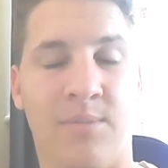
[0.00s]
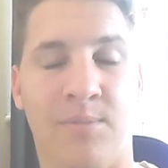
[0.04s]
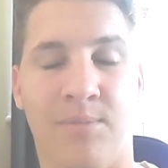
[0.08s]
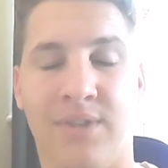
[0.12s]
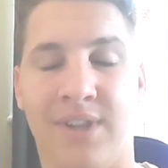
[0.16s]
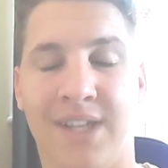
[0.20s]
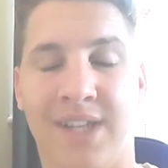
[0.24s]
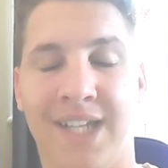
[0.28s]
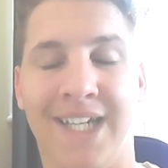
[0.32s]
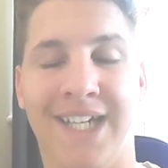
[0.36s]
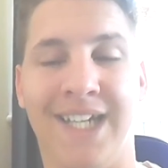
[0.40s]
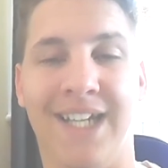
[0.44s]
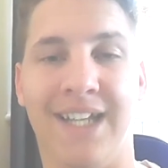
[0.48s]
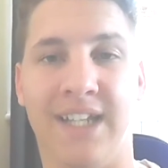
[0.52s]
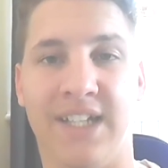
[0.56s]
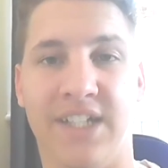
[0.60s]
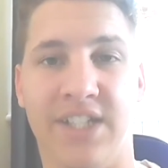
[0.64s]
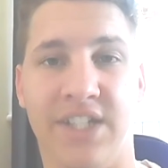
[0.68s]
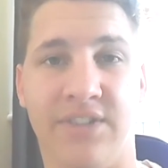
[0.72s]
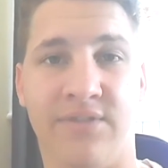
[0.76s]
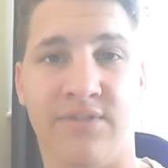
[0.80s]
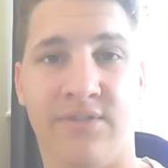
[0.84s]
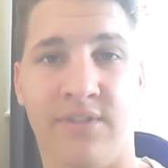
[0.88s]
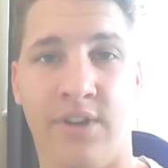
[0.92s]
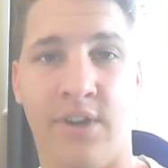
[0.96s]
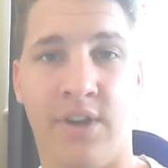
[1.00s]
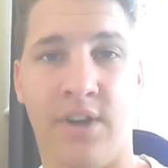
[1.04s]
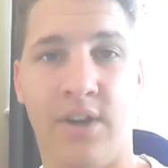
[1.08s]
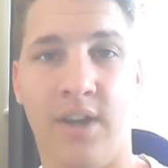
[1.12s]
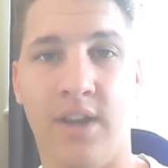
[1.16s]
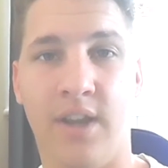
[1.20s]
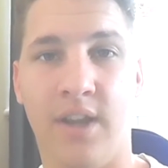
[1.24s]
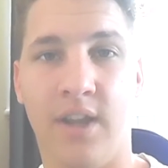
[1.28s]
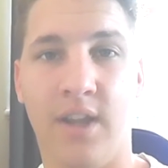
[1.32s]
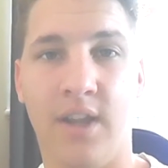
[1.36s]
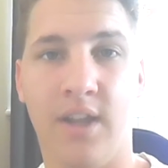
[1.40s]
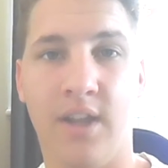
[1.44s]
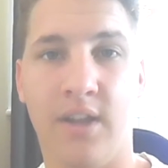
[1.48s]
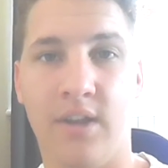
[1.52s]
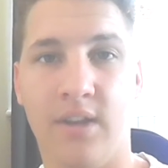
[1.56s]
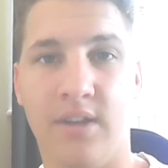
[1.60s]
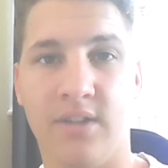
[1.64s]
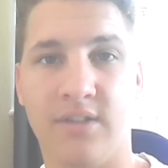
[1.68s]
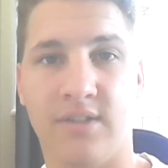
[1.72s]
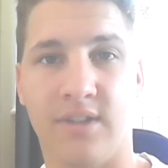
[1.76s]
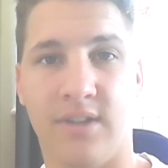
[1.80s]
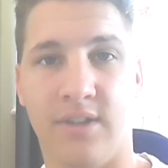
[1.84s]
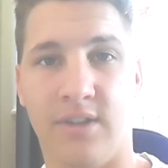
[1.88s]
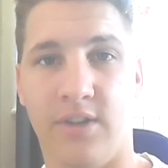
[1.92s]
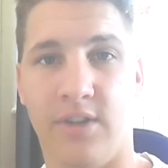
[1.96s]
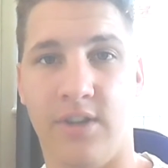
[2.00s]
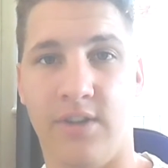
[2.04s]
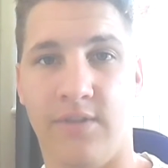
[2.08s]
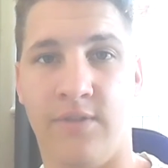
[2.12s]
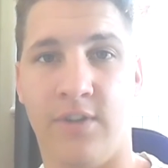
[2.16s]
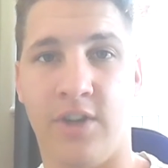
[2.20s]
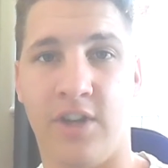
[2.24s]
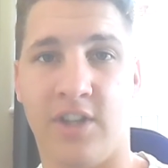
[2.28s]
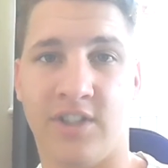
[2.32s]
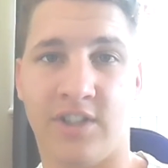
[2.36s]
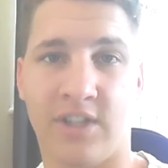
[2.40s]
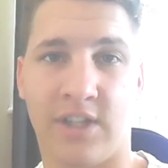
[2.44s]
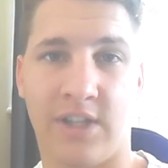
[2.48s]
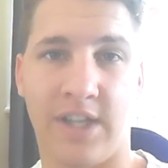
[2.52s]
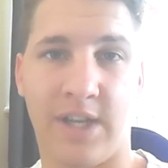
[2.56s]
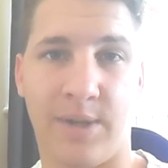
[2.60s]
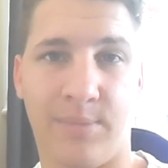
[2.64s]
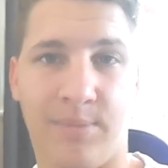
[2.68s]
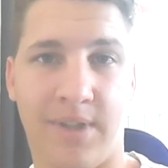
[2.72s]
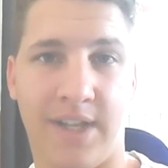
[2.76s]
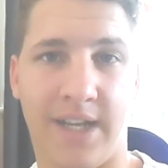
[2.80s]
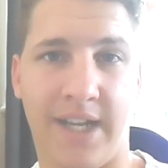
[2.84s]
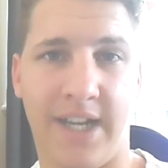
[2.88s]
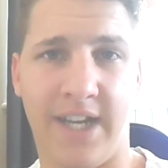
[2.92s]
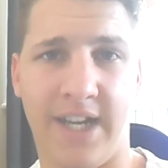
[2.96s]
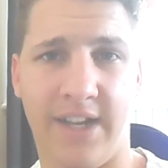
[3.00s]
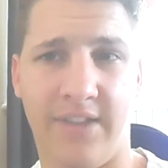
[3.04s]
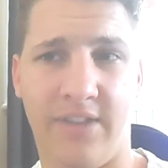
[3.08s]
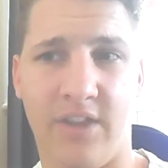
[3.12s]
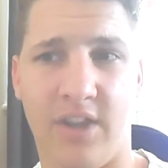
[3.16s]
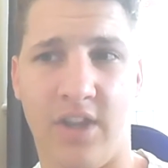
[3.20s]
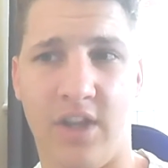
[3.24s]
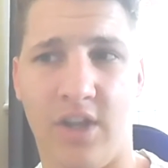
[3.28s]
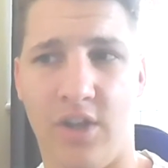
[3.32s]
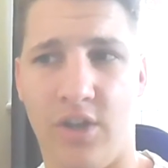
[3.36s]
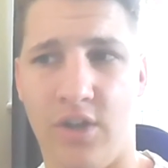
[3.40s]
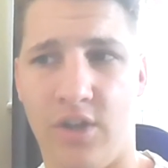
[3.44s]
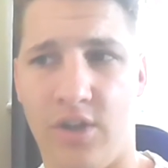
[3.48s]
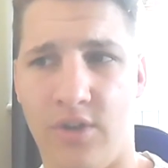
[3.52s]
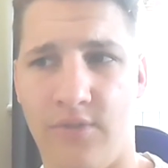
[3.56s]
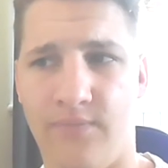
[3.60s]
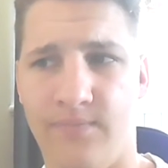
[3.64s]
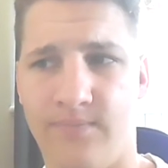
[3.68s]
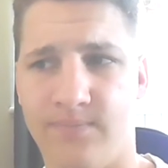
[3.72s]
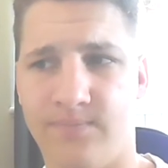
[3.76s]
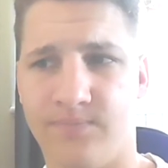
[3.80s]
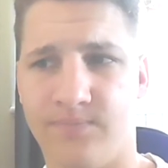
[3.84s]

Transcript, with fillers: completely different to the first time they played in the...